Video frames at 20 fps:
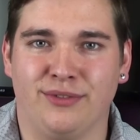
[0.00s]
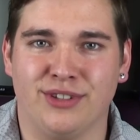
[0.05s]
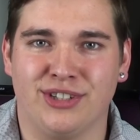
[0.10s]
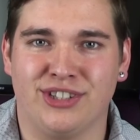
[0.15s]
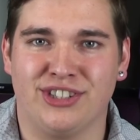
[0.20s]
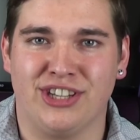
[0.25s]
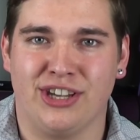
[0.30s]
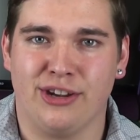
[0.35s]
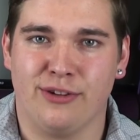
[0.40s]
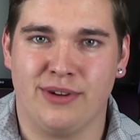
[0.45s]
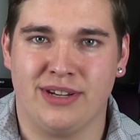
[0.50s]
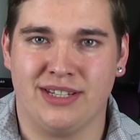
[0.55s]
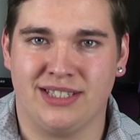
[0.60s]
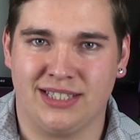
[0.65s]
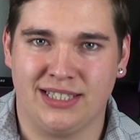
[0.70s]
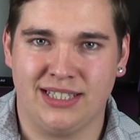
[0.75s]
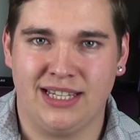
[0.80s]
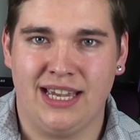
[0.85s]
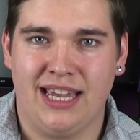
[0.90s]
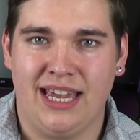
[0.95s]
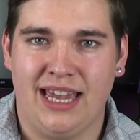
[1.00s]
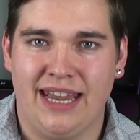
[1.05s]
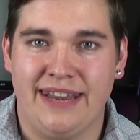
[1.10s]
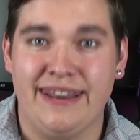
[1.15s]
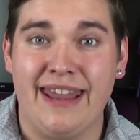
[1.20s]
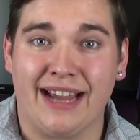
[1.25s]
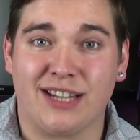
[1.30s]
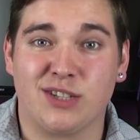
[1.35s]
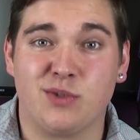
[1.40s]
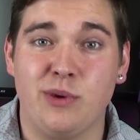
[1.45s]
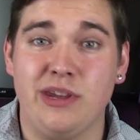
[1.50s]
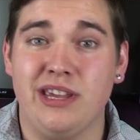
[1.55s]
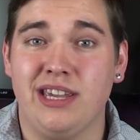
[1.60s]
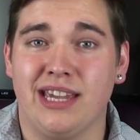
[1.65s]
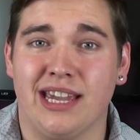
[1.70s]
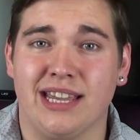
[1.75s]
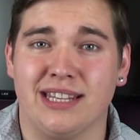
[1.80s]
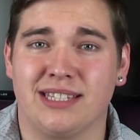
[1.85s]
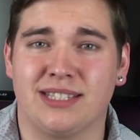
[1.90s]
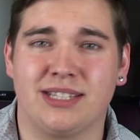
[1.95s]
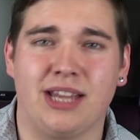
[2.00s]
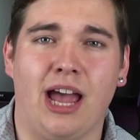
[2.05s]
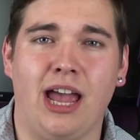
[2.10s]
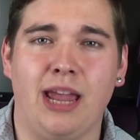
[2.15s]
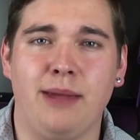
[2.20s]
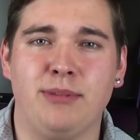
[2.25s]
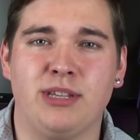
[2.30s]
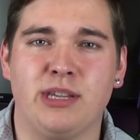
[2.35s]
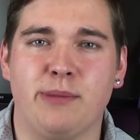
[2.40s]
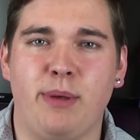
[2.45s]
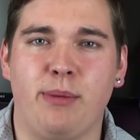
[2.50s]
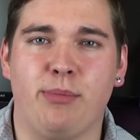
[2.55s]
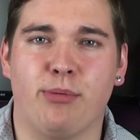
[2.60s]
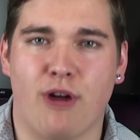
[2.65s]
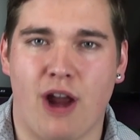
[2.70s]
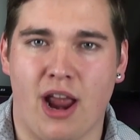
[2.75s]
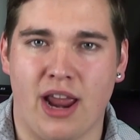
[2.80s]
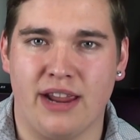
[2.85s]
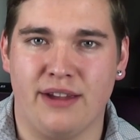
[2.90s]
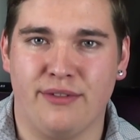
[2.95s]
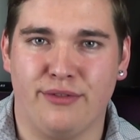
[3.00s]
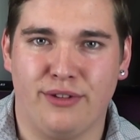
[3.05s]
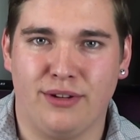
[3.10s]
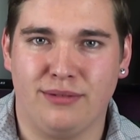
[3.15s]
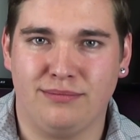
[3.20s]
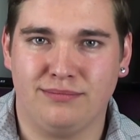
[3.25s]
of the series. Next week, it's time to be brave.